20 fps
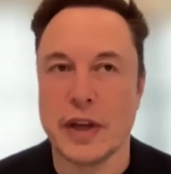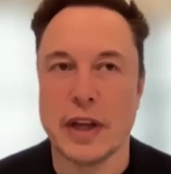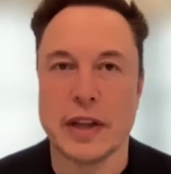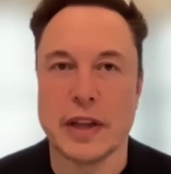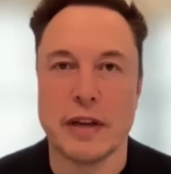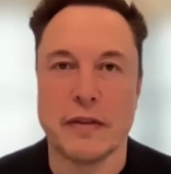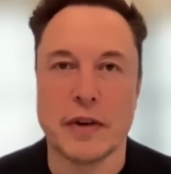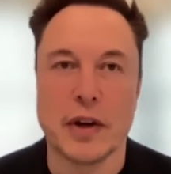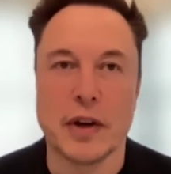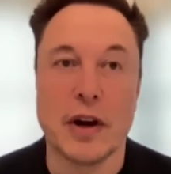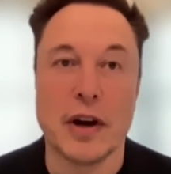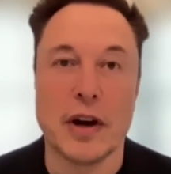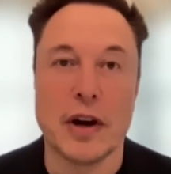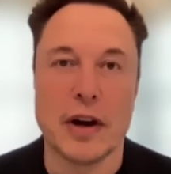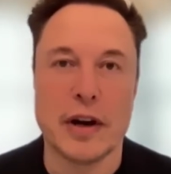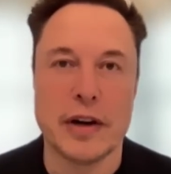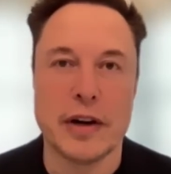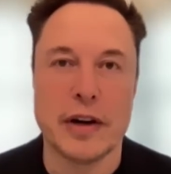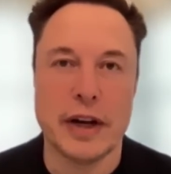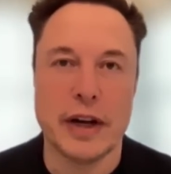get them a
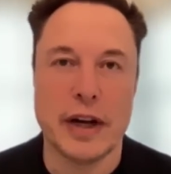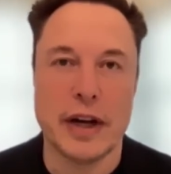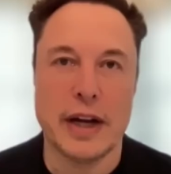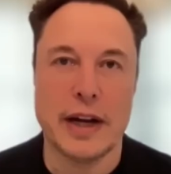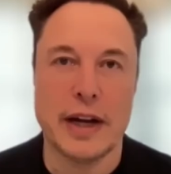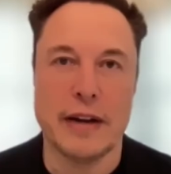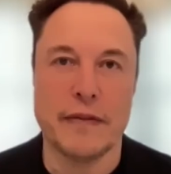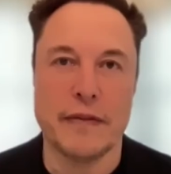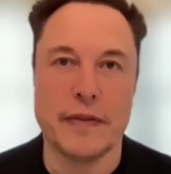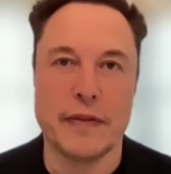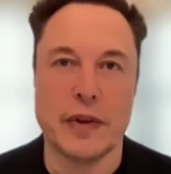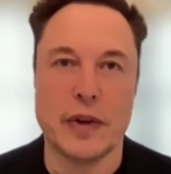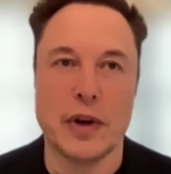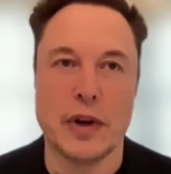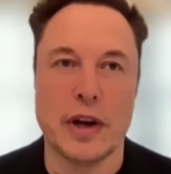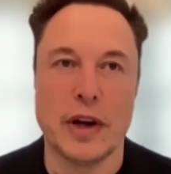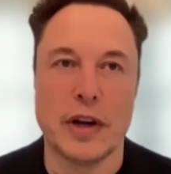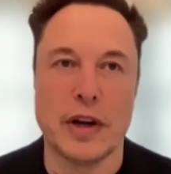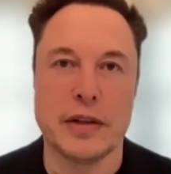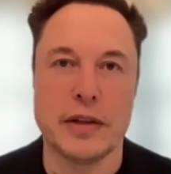car um,
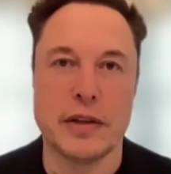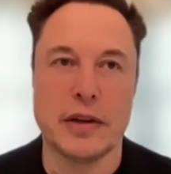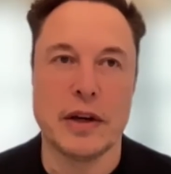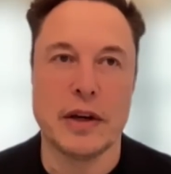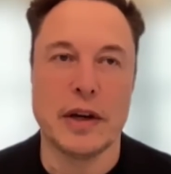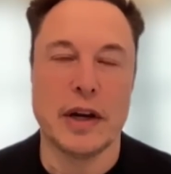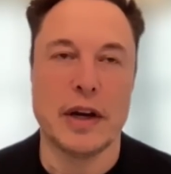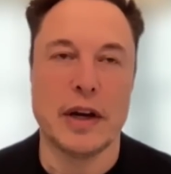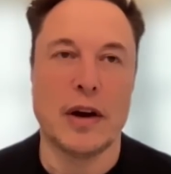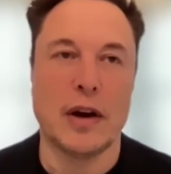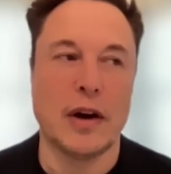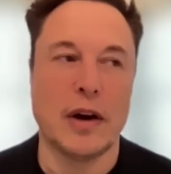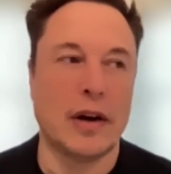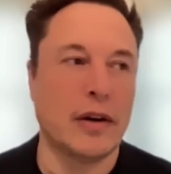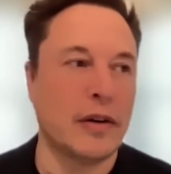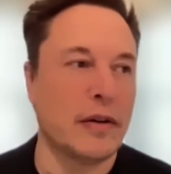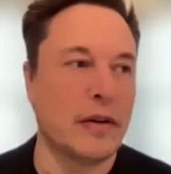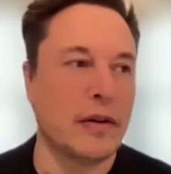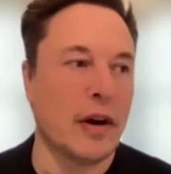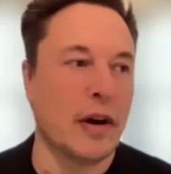not uh,
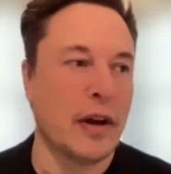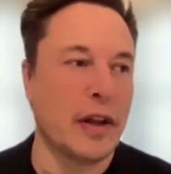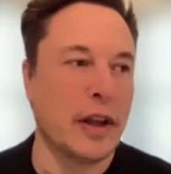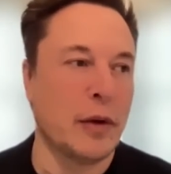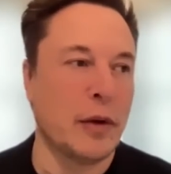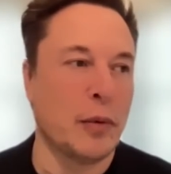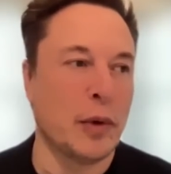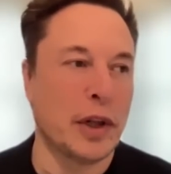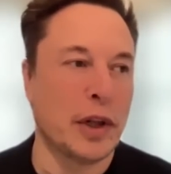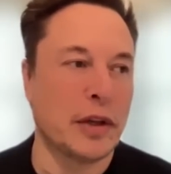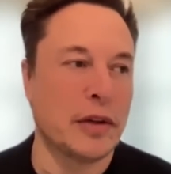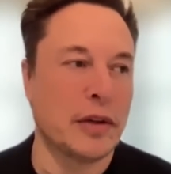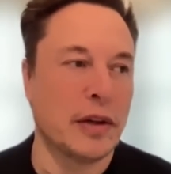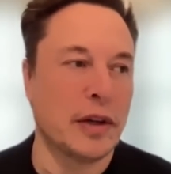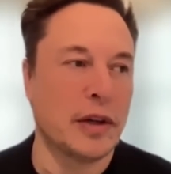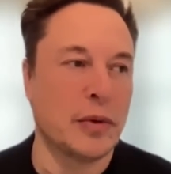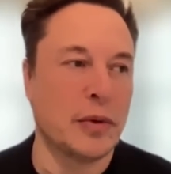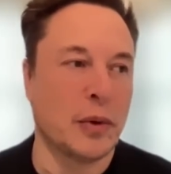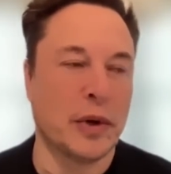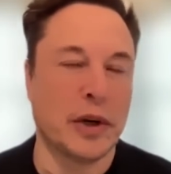are, are, they willing
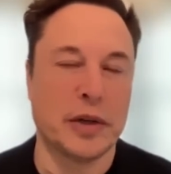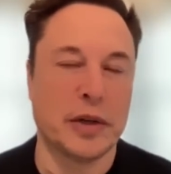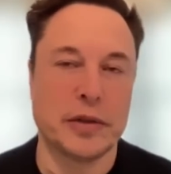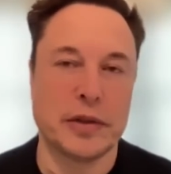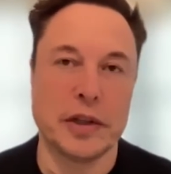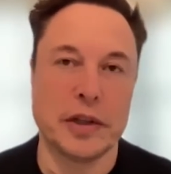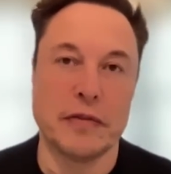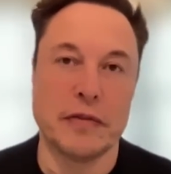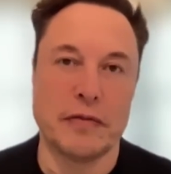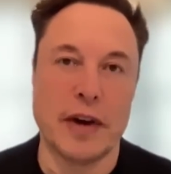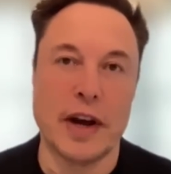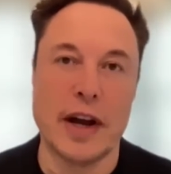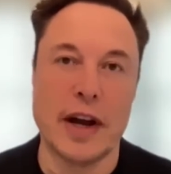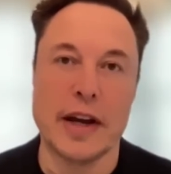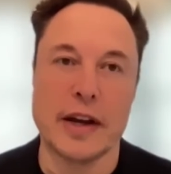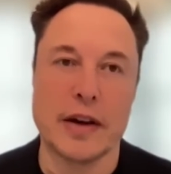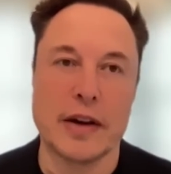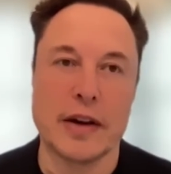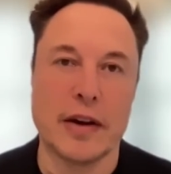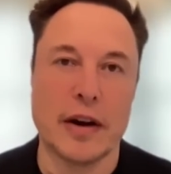or interested in
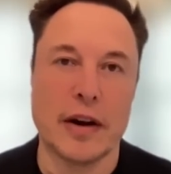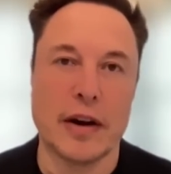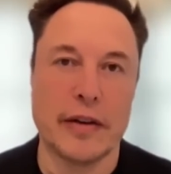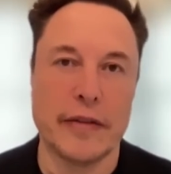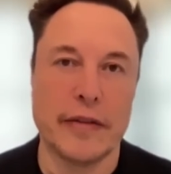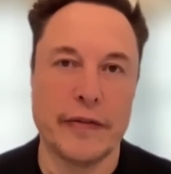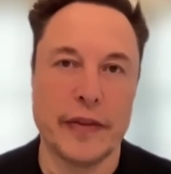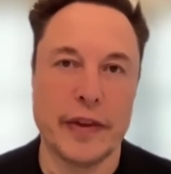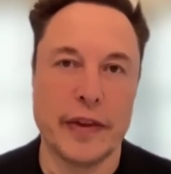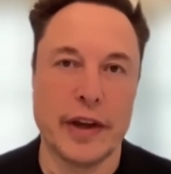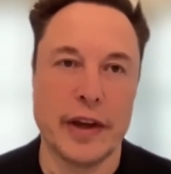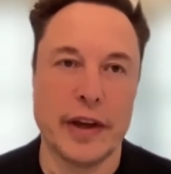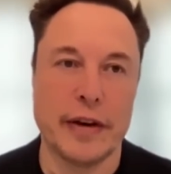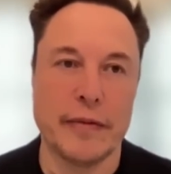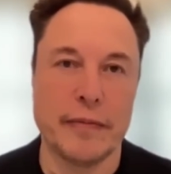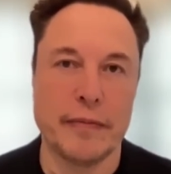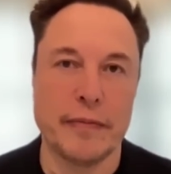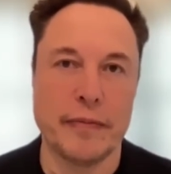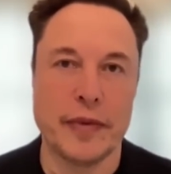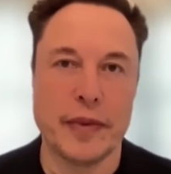buying a car.
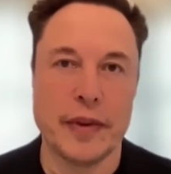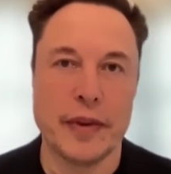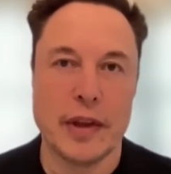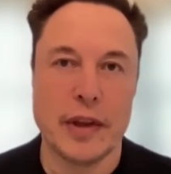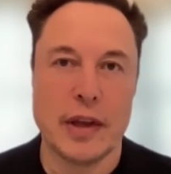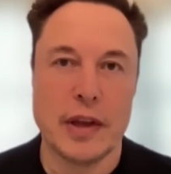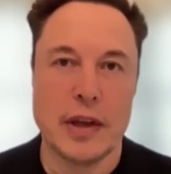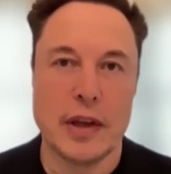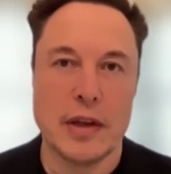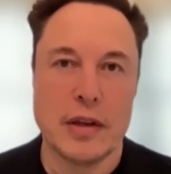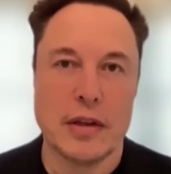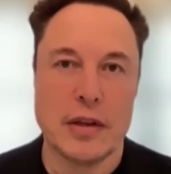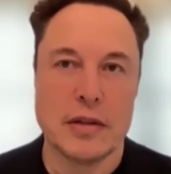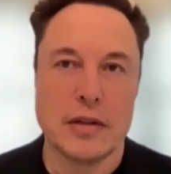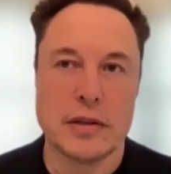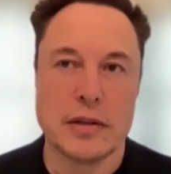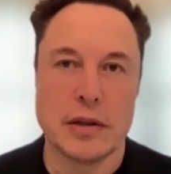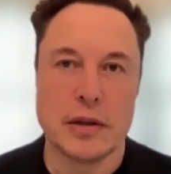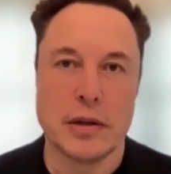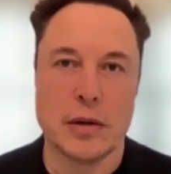Um,
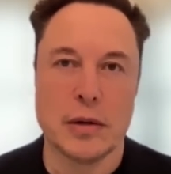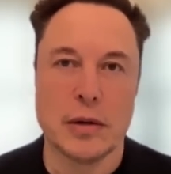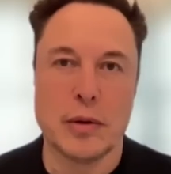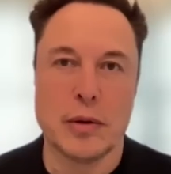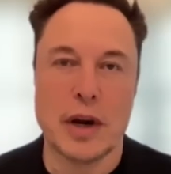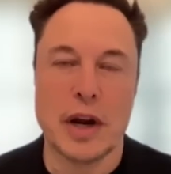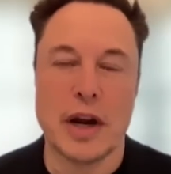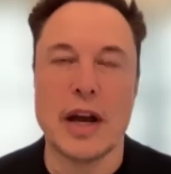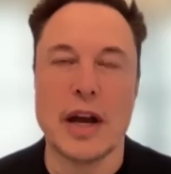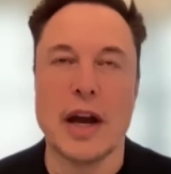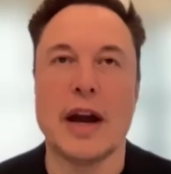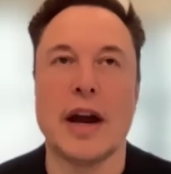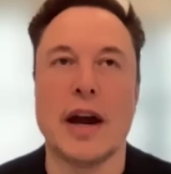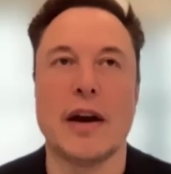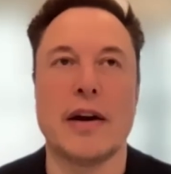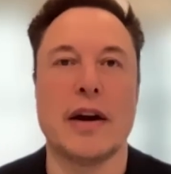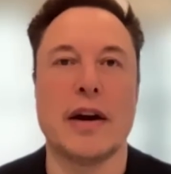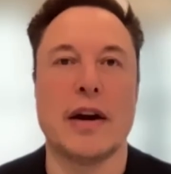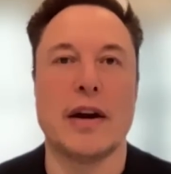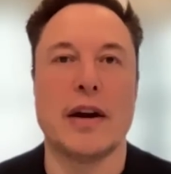so
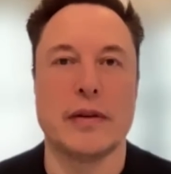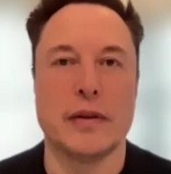our,